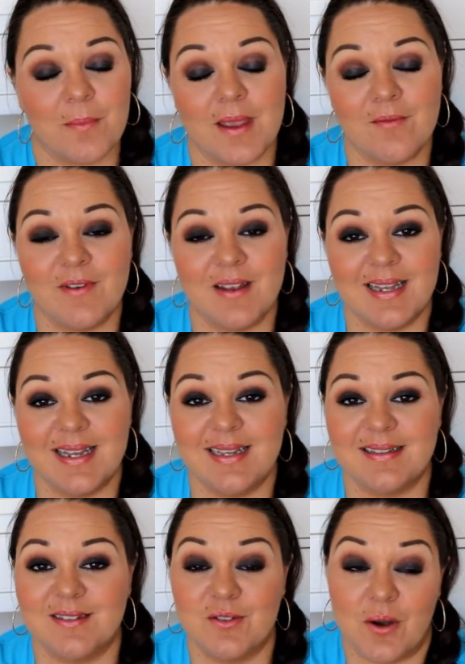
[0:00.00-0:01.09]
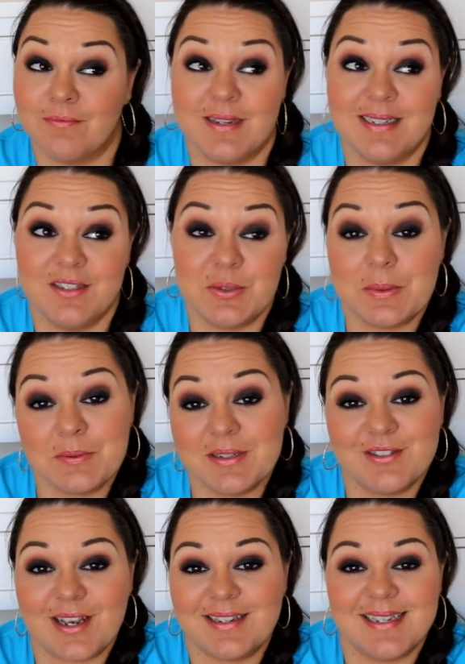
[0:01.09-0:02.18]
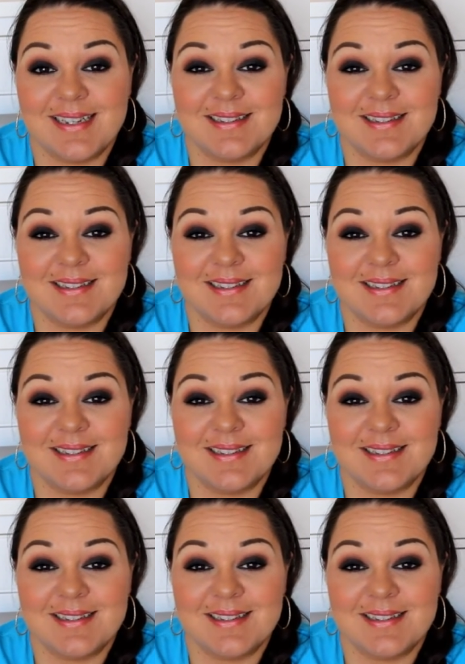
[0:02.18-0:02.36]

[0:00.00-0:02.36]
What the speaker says: I really do appreciate it.